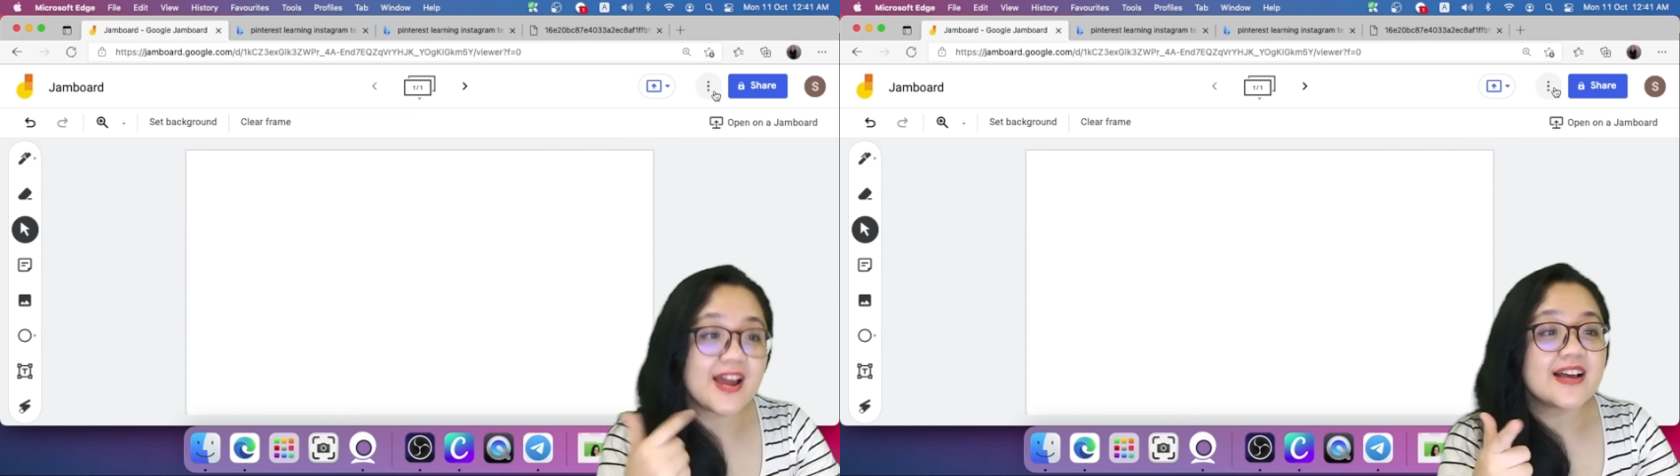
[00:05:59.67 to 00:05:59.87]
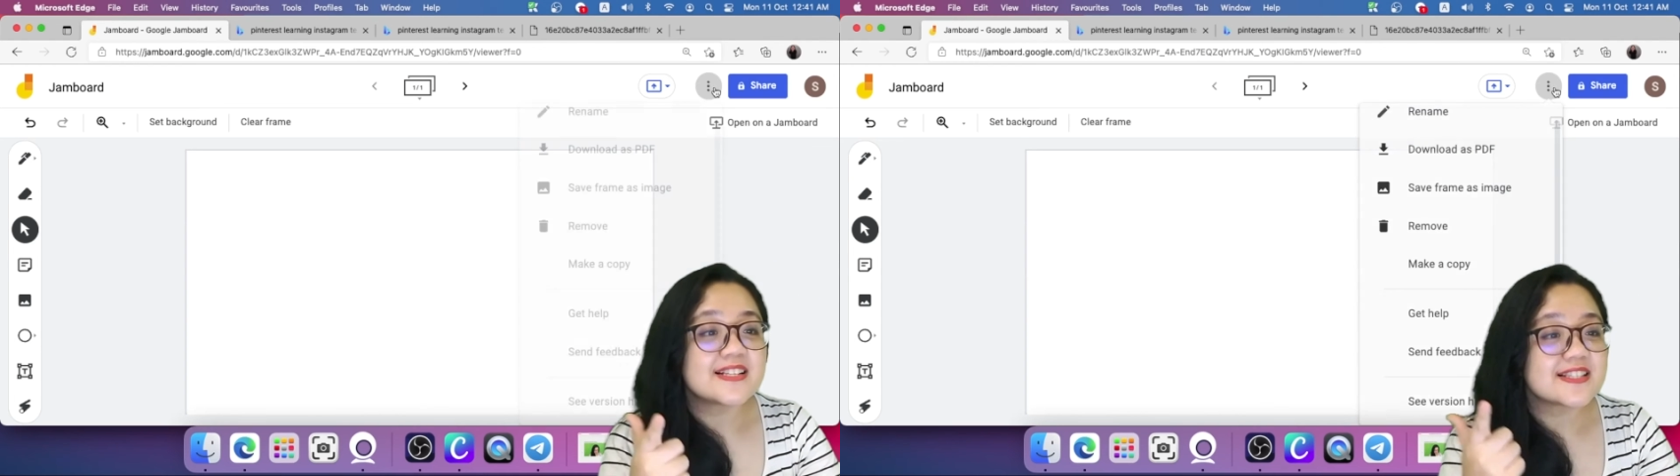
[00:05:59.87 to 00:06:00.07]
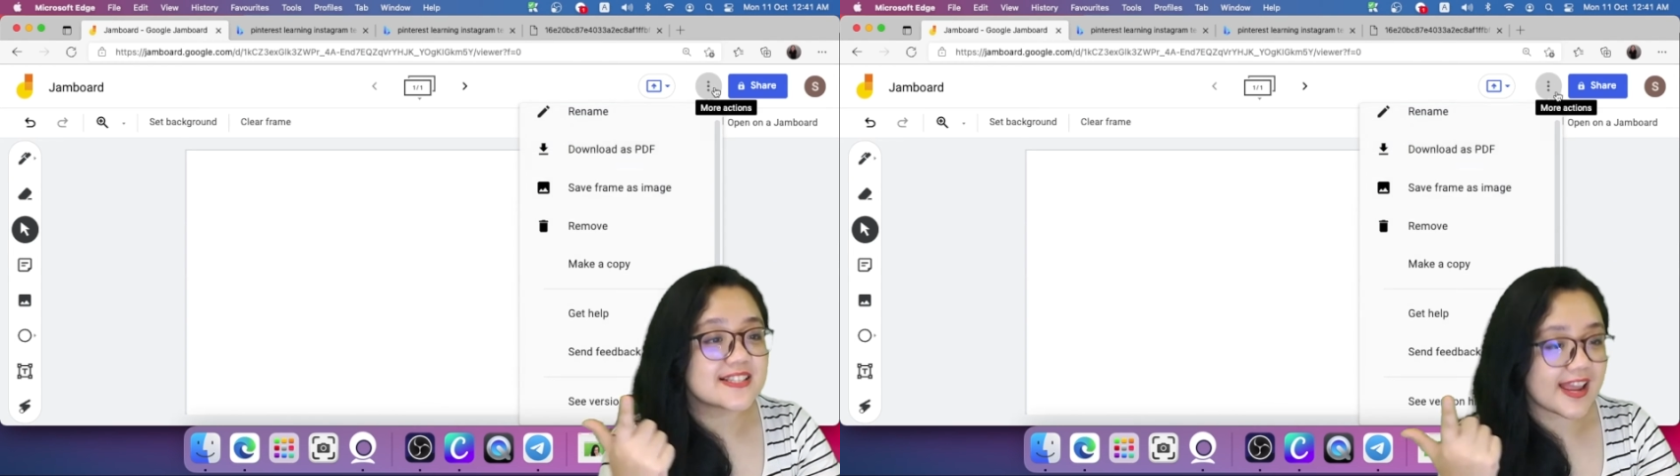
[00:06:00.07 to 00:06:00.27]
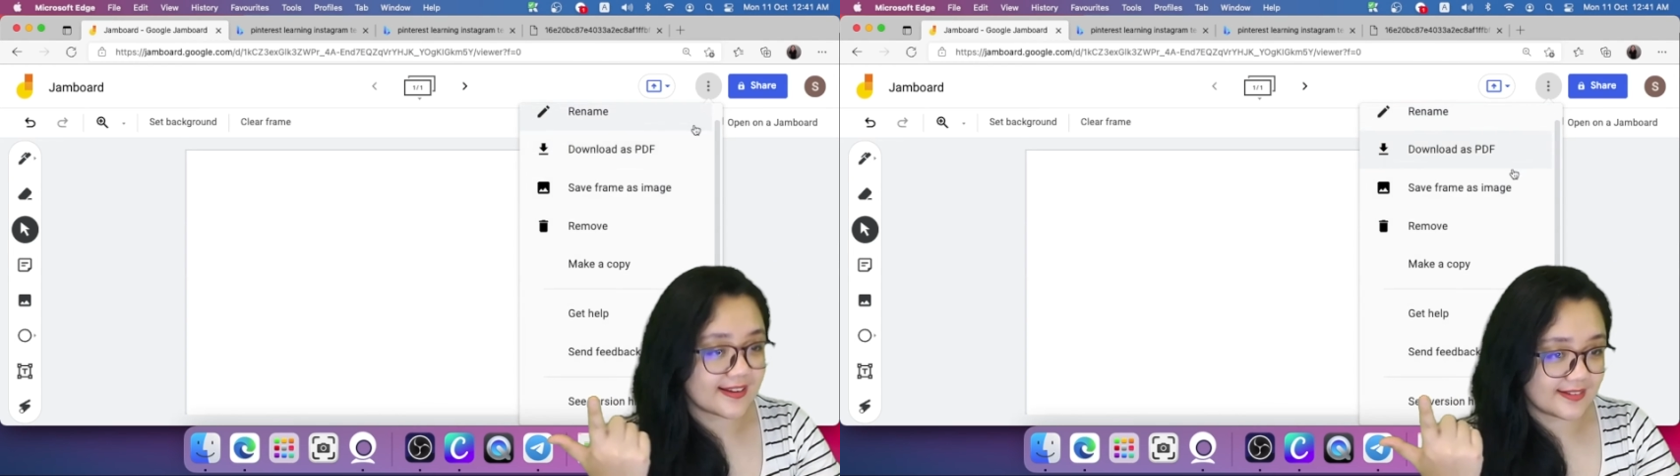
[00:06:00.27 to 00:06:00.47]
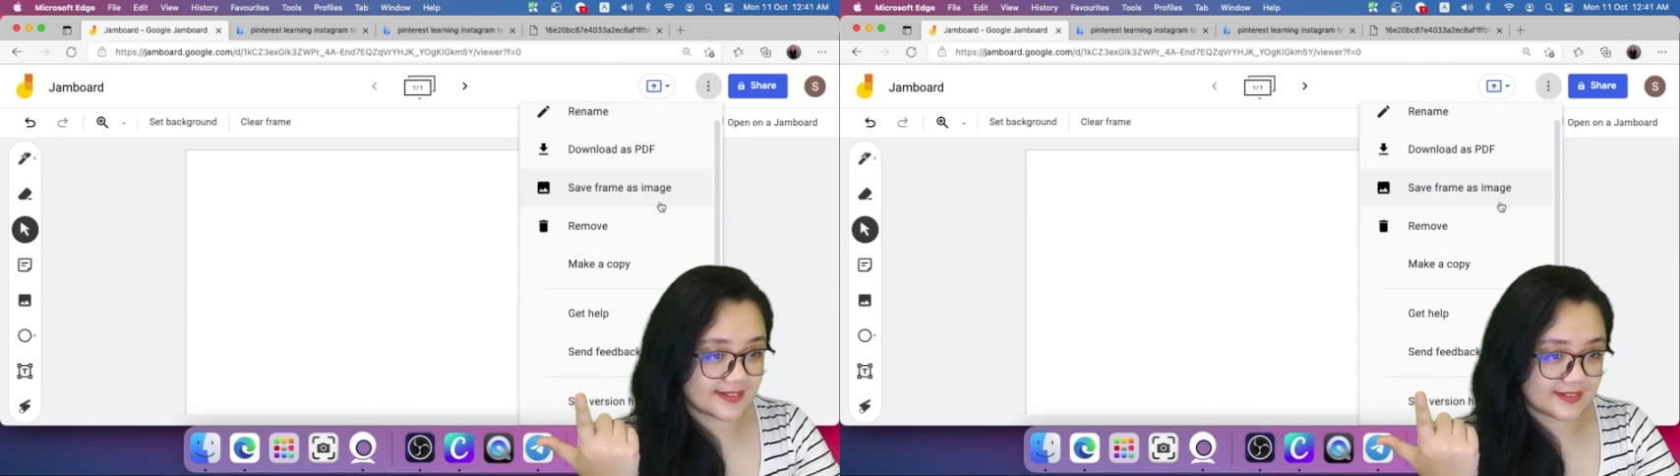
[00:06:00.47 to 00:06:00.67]

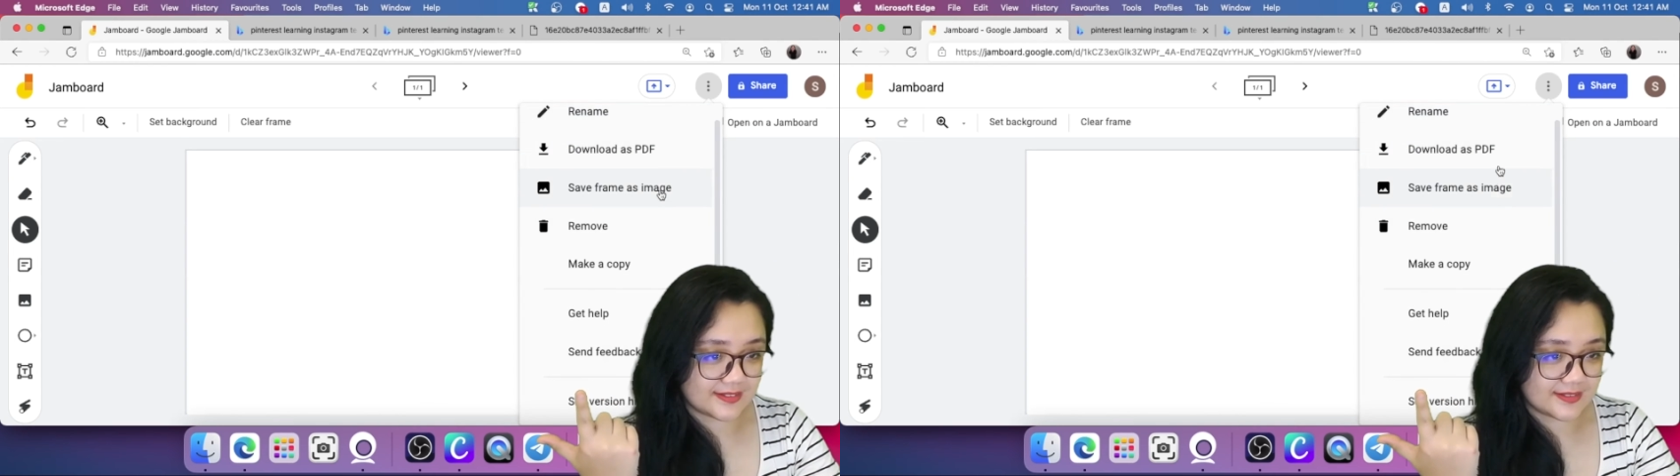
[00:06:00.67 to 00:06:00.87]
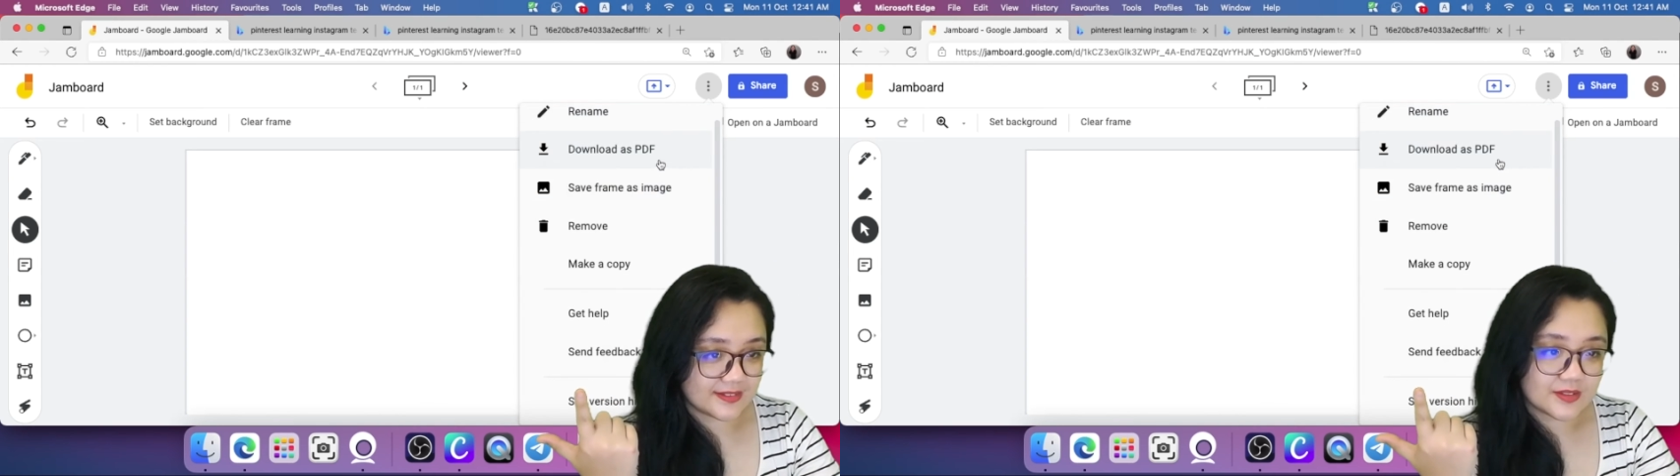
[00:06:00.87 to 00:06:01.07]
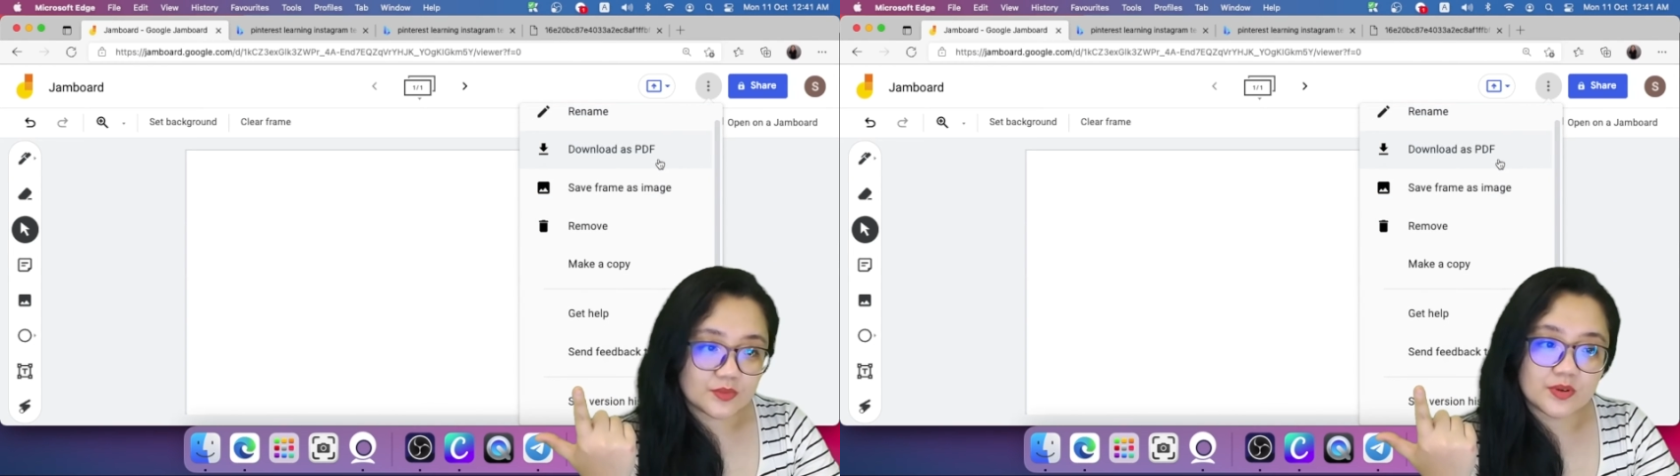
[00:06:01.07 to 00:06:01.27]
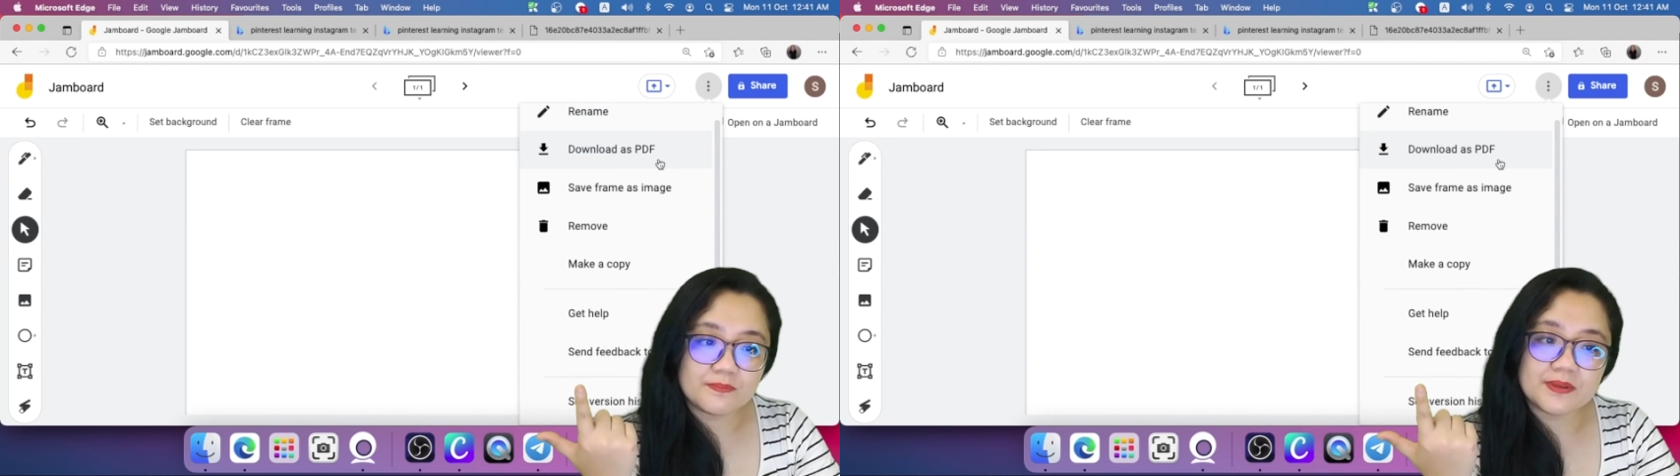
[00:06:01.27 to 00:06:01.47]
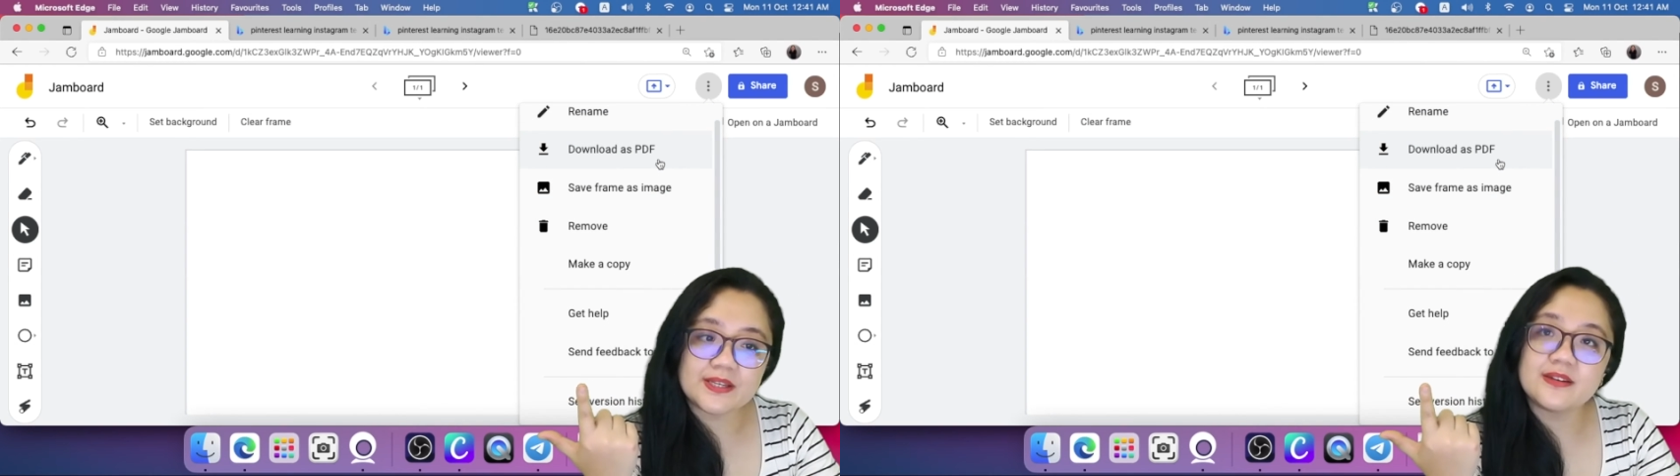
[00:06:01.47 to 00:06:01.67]
2nd will
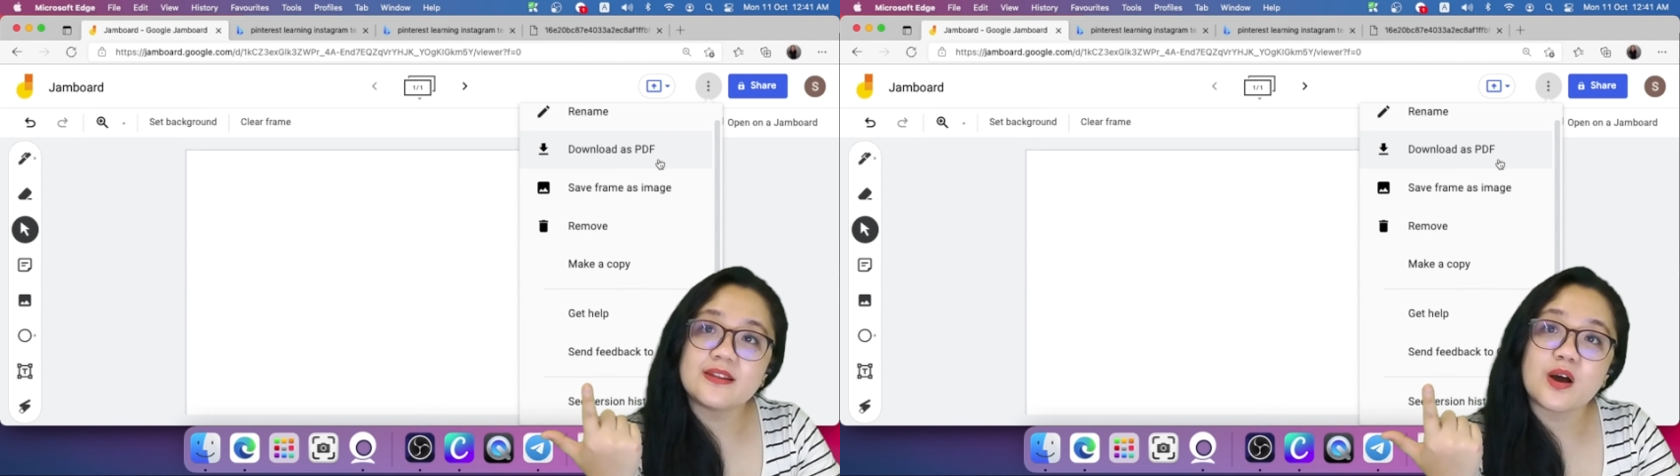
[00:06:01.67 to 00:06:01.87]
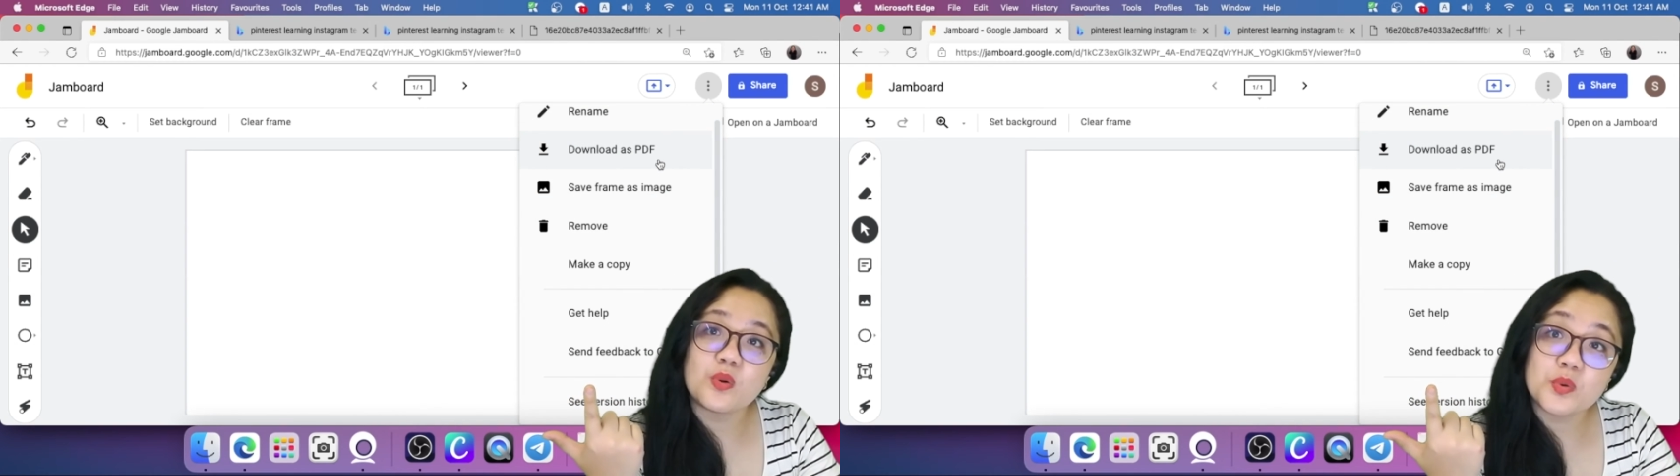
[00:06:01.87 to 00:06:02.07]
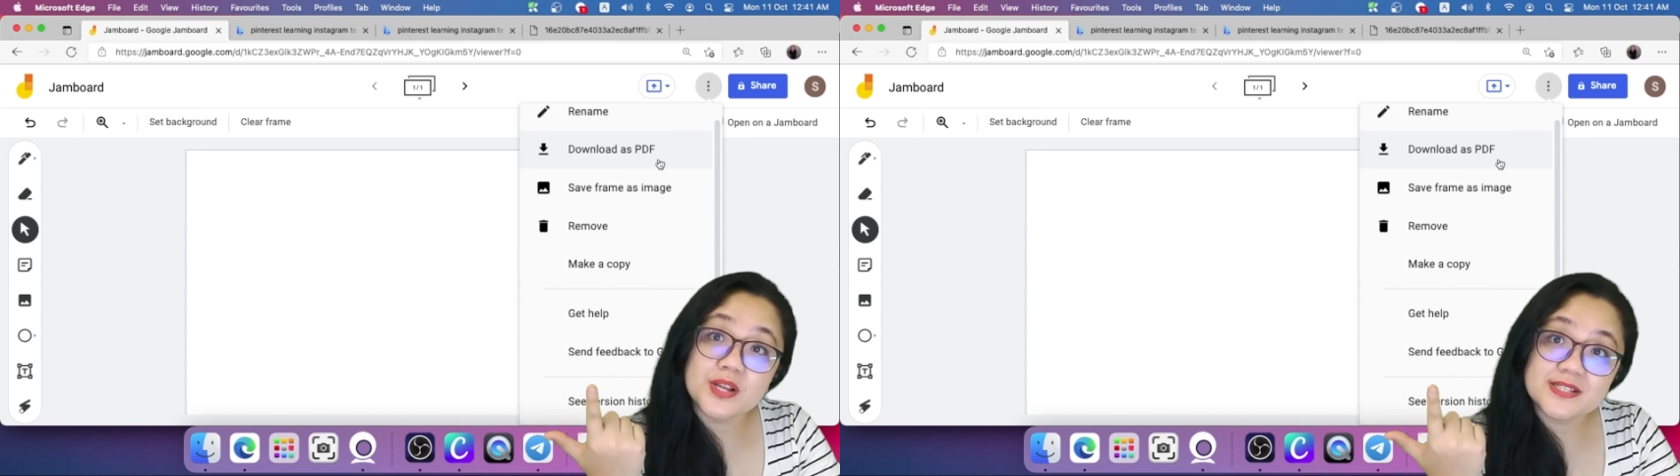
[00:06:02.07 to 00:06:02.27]
be download as